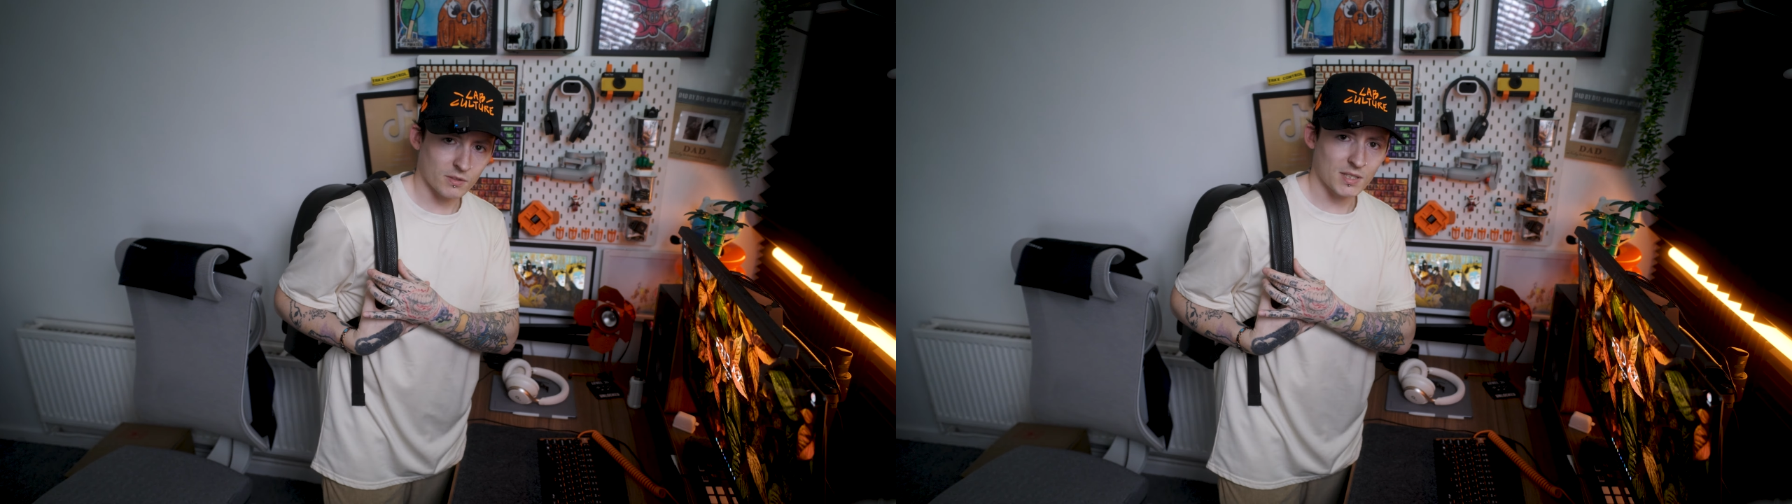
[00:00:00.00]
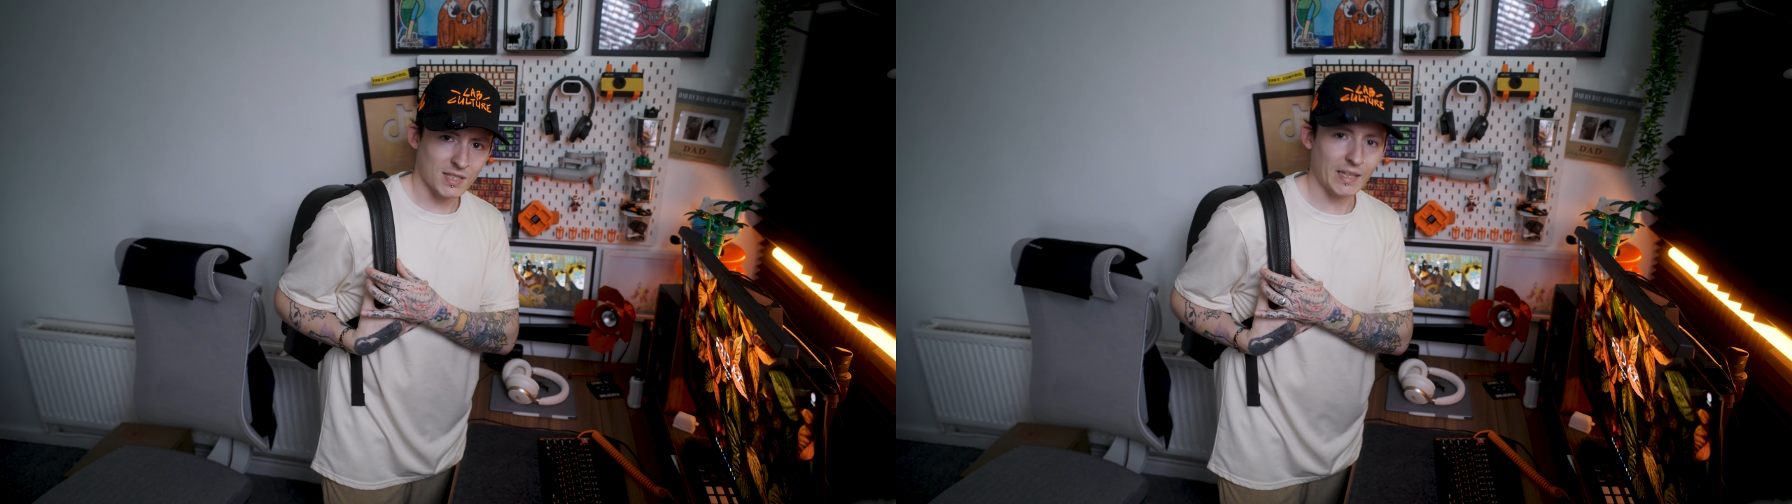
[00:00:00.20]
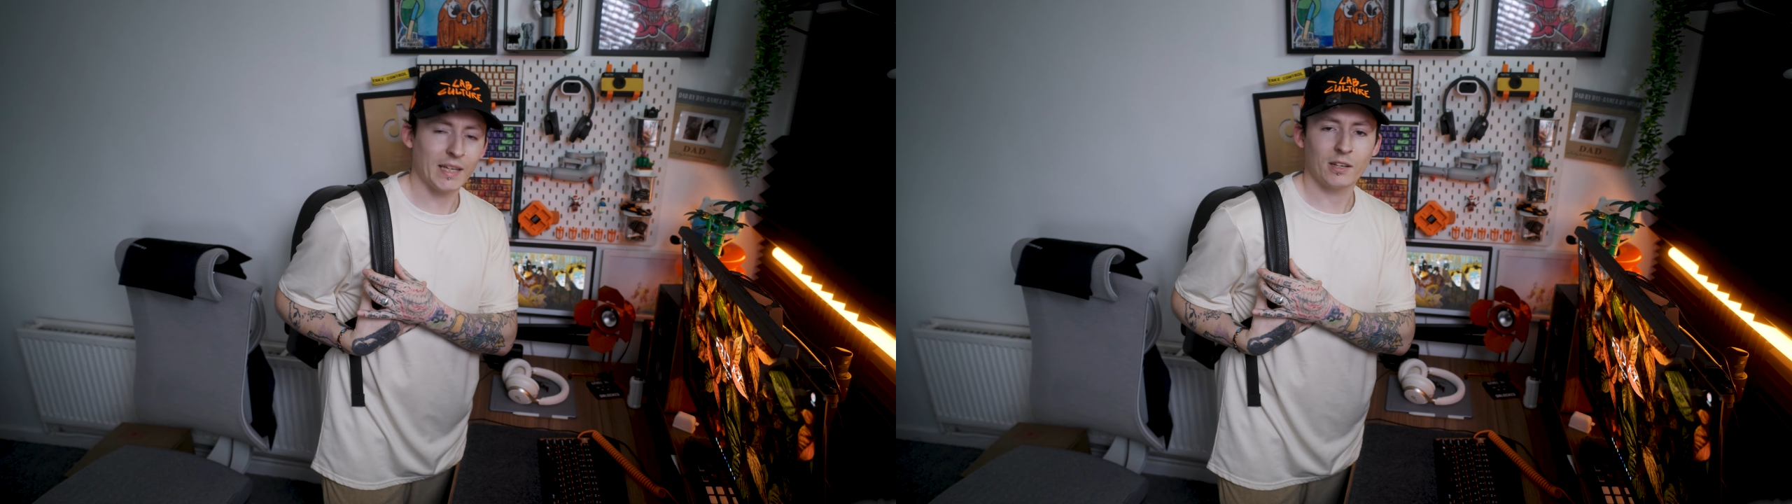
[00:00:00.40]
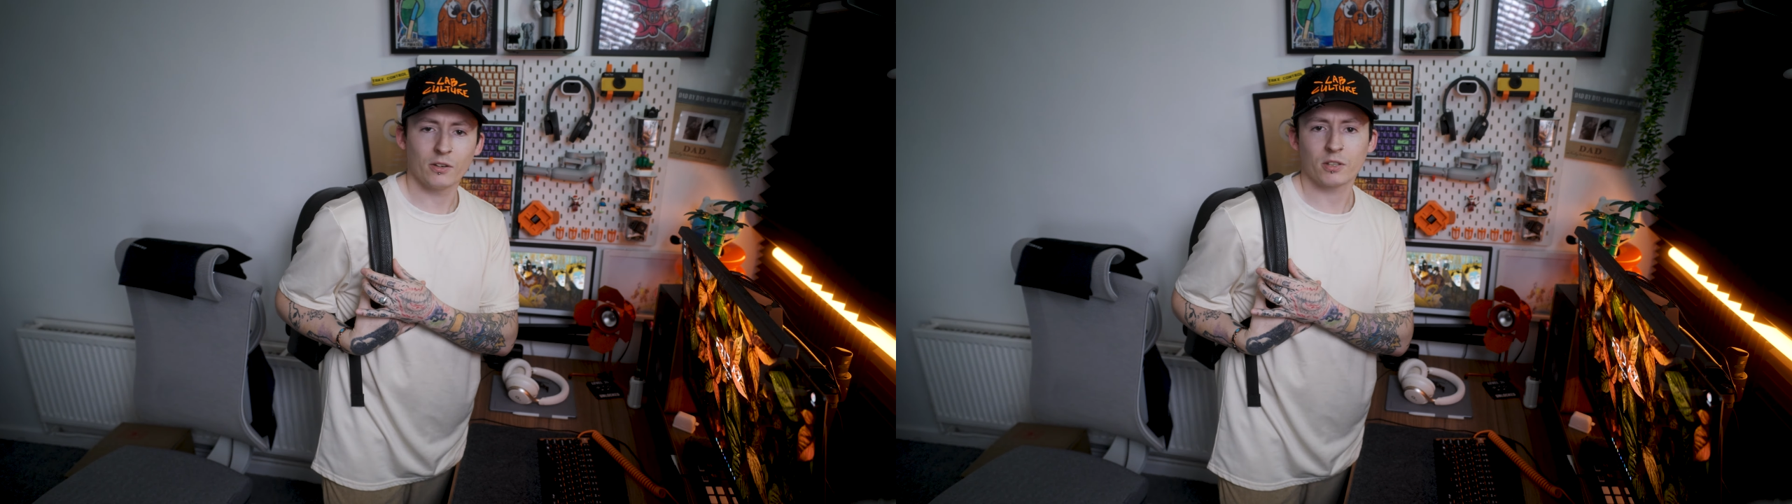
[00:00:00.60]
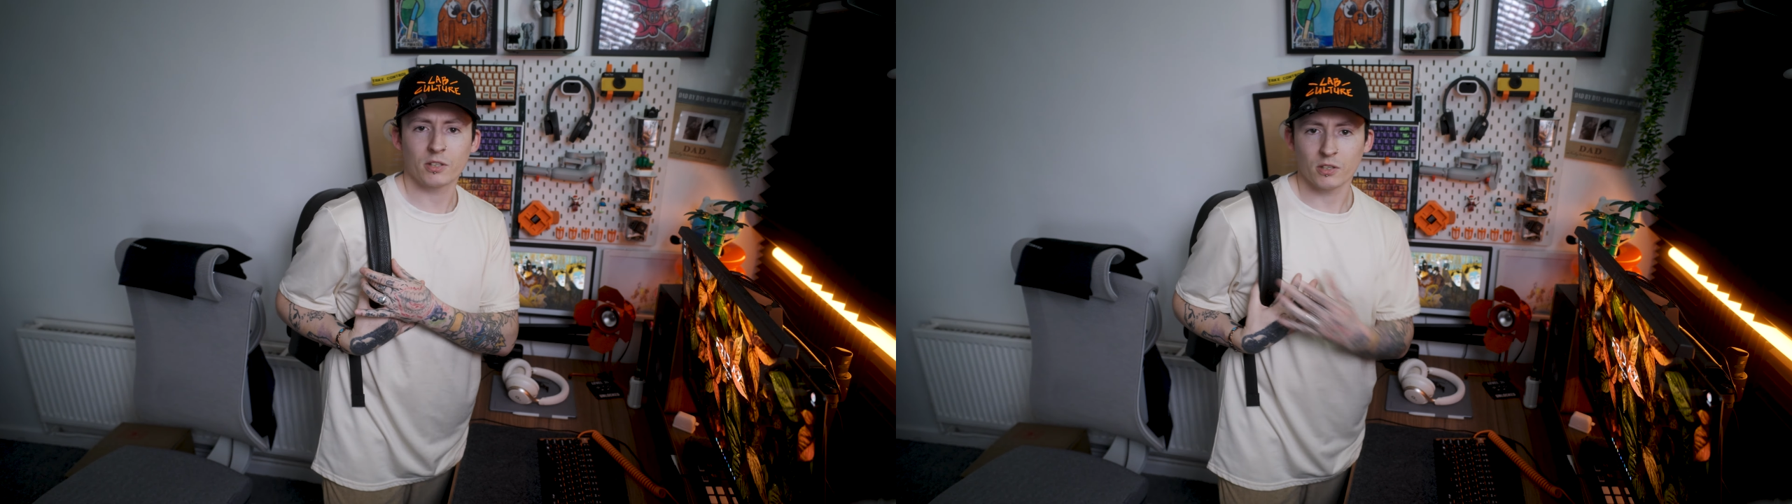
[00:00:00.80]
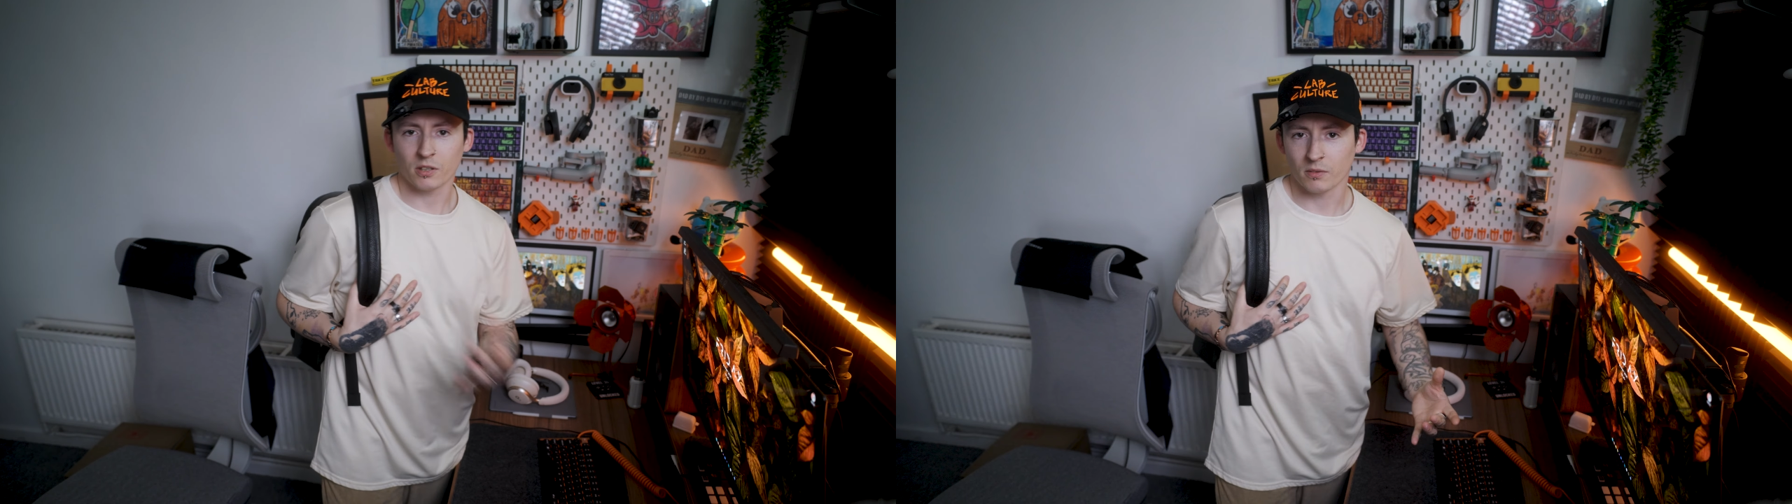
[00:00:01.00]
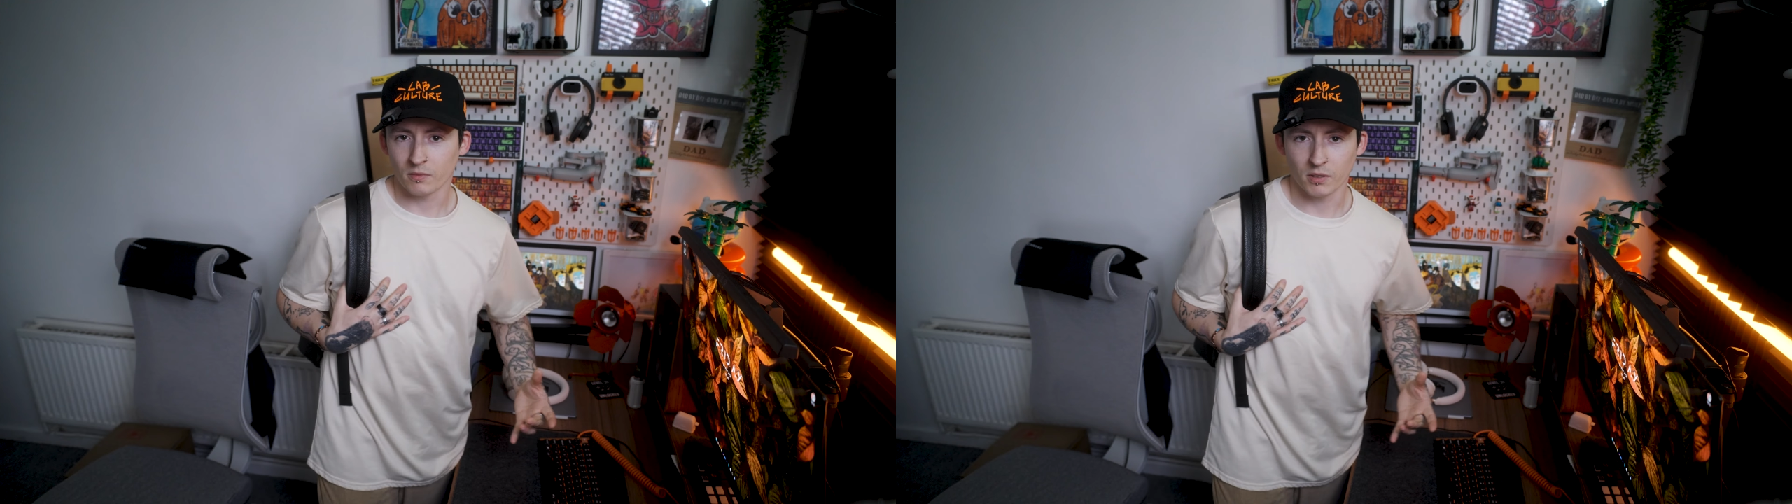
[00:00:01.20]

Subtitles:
sleek look to